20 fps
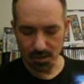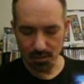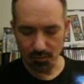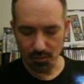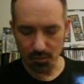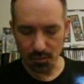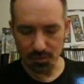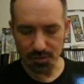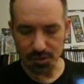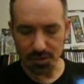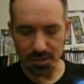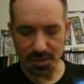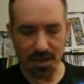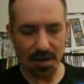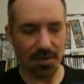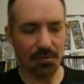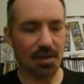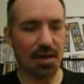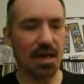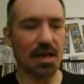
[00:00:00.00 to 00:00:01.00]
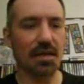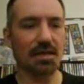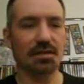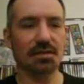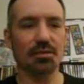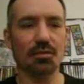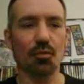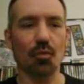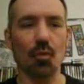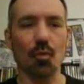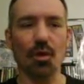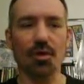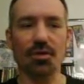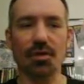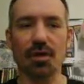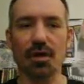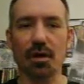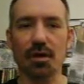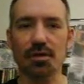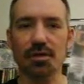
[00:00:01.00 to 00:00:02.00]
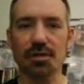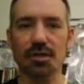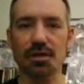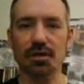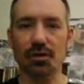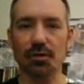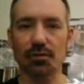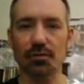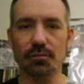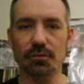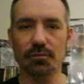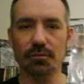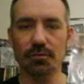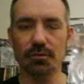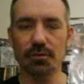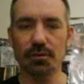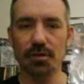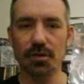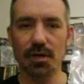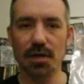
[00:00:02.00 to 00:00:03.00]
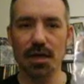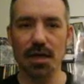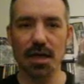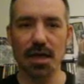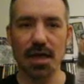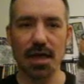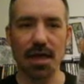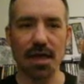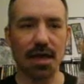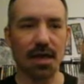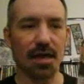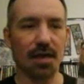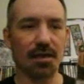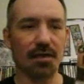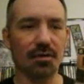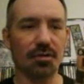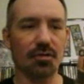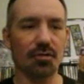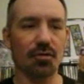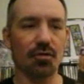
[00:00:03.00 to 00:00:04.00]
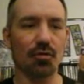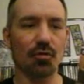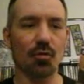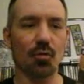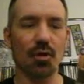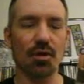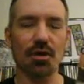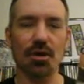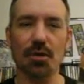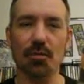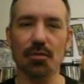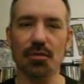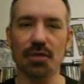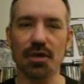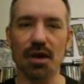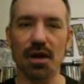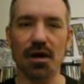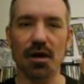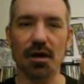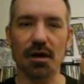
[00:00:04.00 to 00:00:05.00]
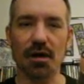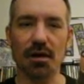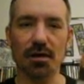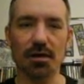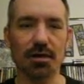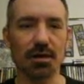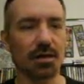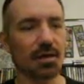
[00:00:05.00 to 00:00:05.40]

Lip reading: Most of the time it has what the cards can do and what number they are.